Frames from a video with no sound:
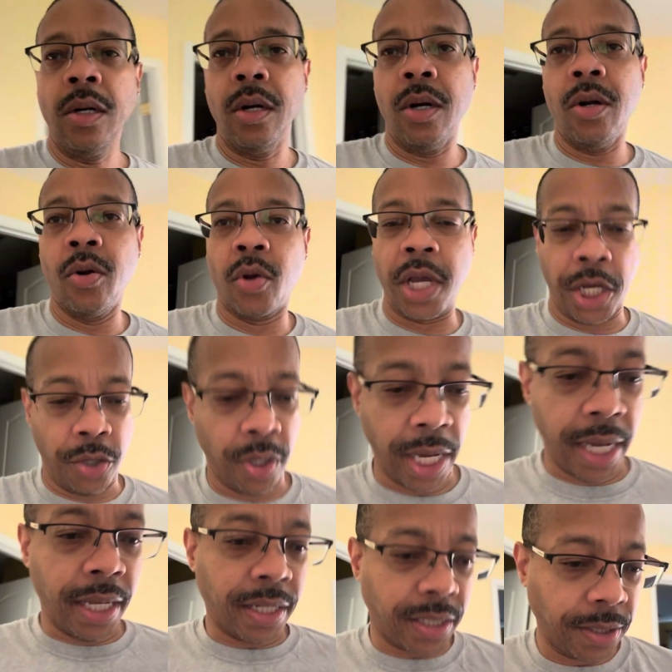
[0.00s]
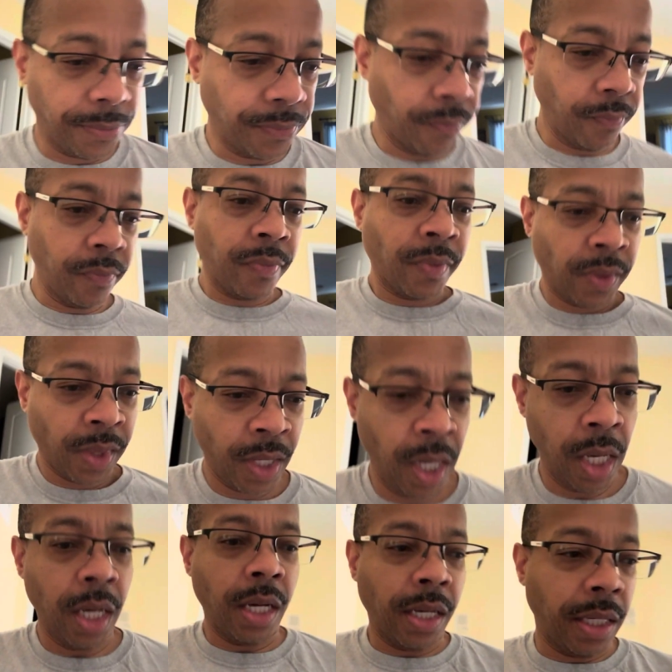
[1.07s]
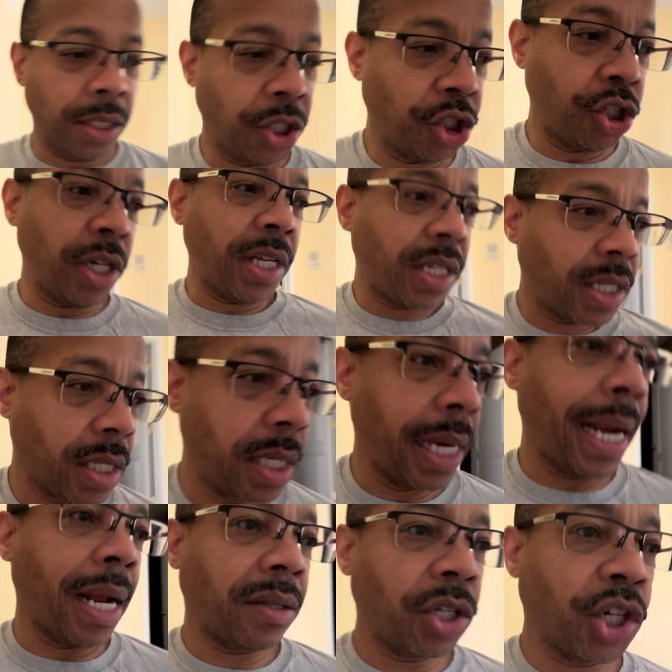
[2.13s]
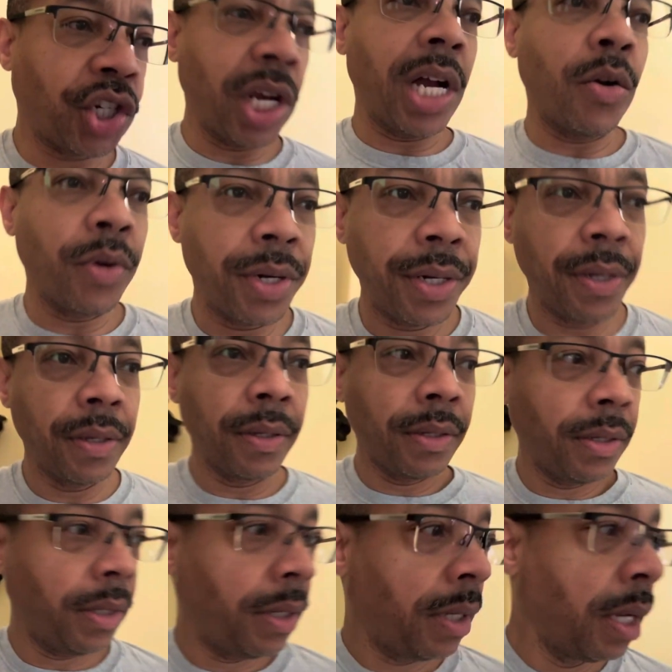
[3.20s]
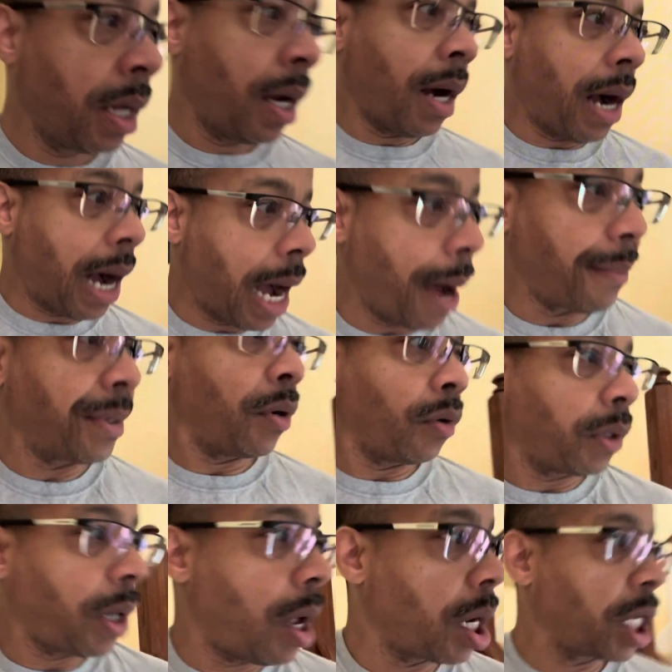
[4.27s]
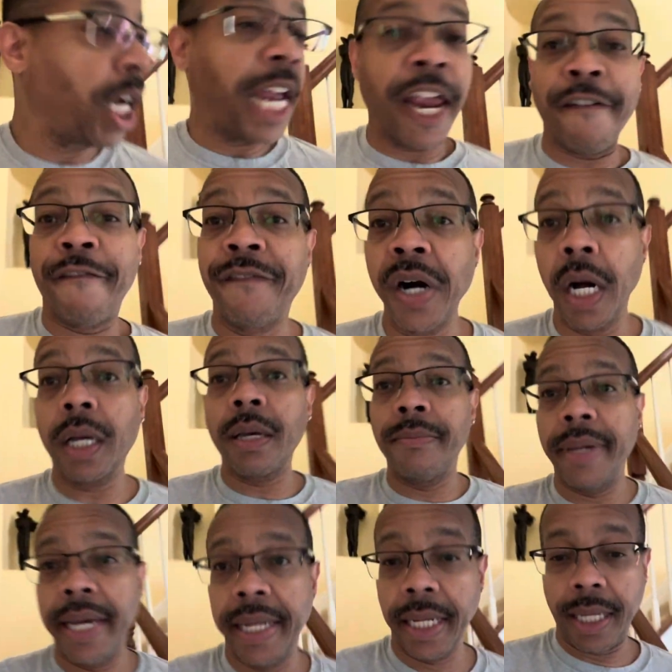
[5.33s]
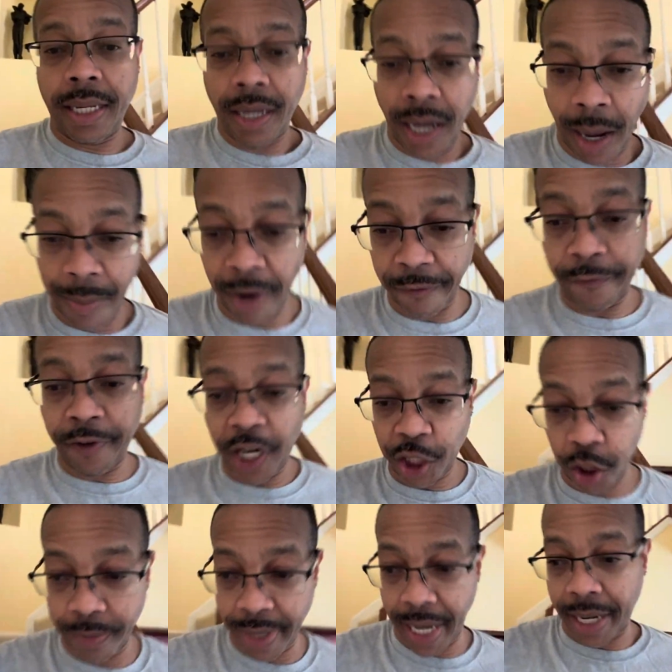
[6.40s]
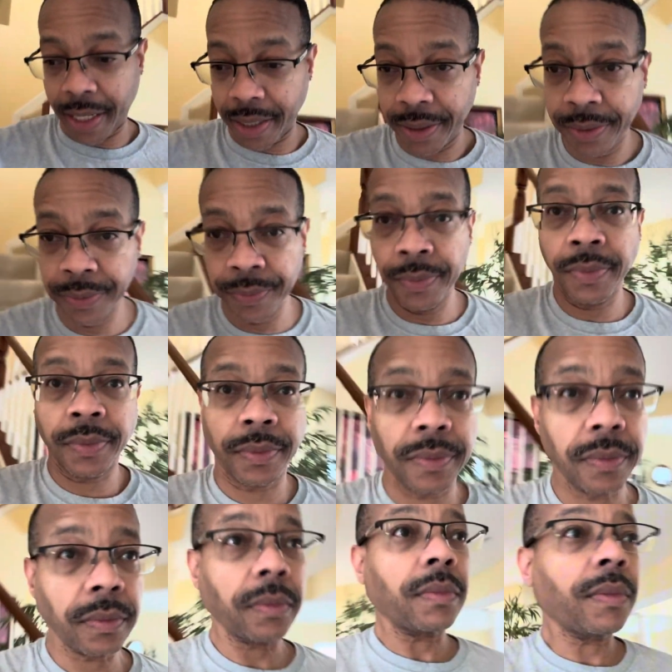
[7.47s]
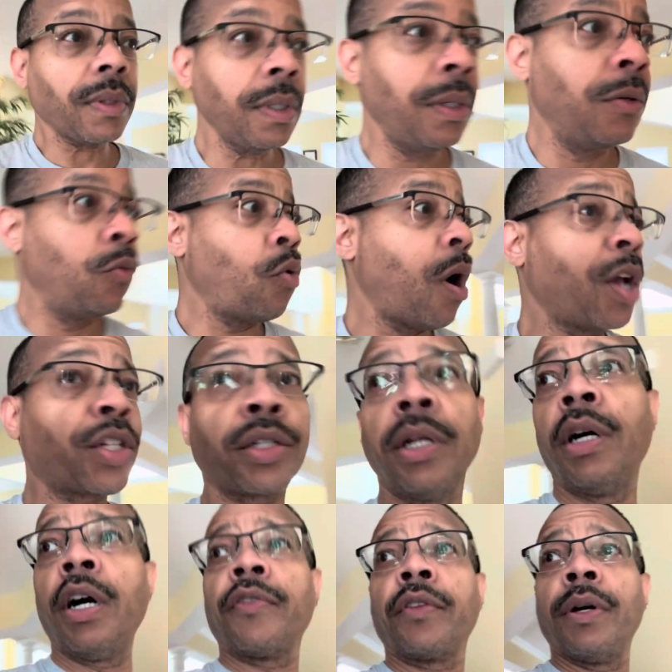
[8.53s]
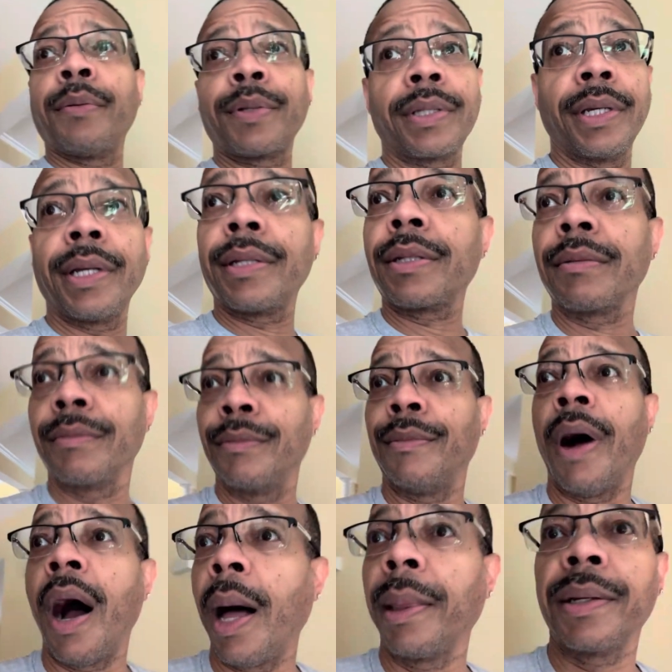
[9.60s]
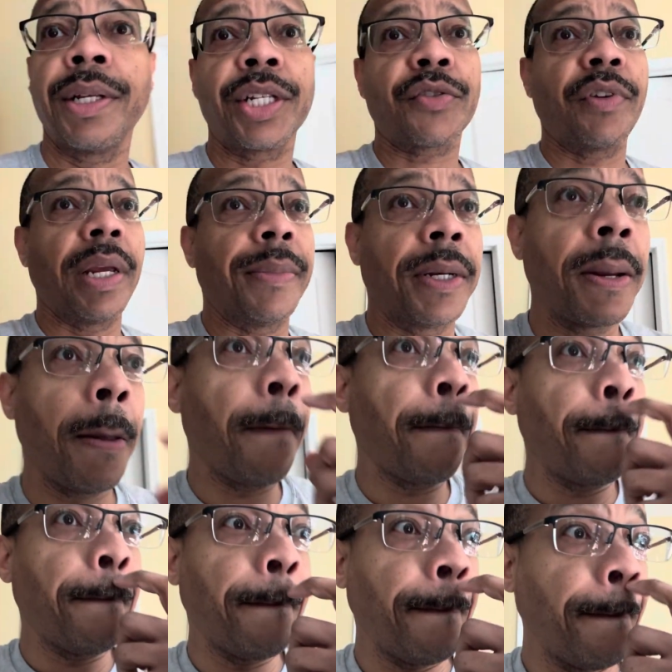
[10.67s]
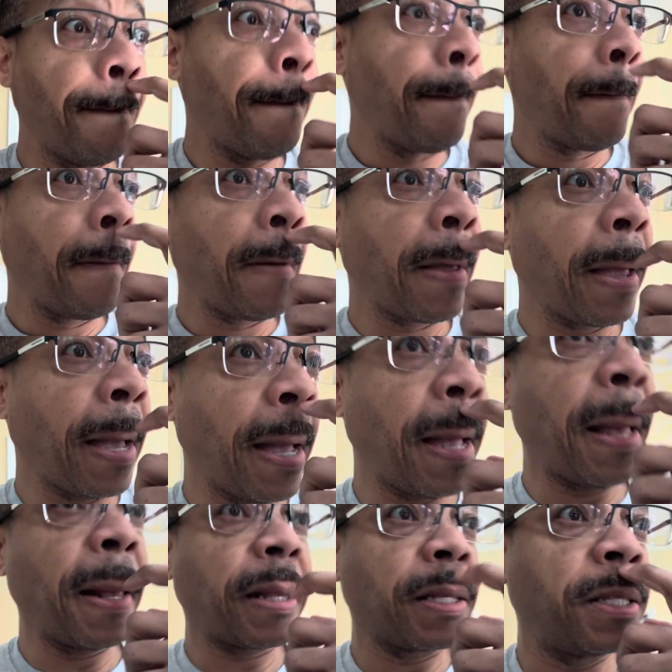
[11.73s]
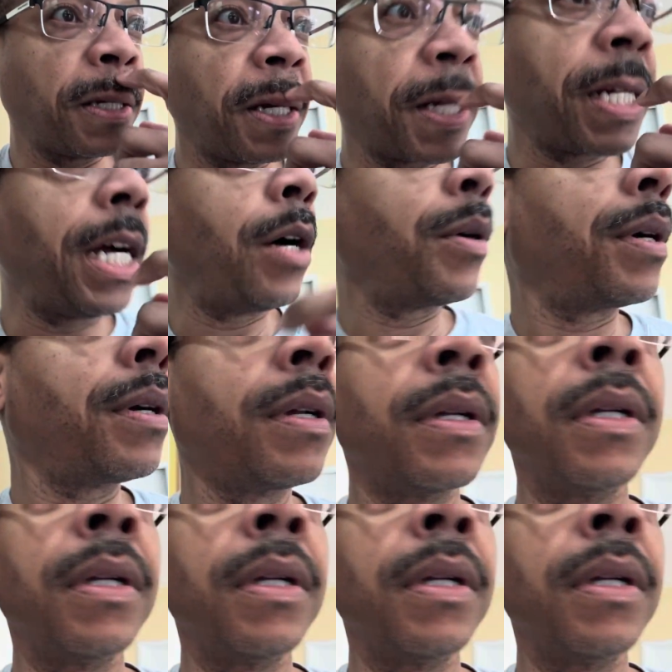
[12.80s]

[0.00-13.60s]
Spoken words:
Okay, you guys. I just got out the shower. I'm no longer a funkabatic. I'm a freshabatic. Washcloth upstairs, hollering and screaming. Guys, I took a shower.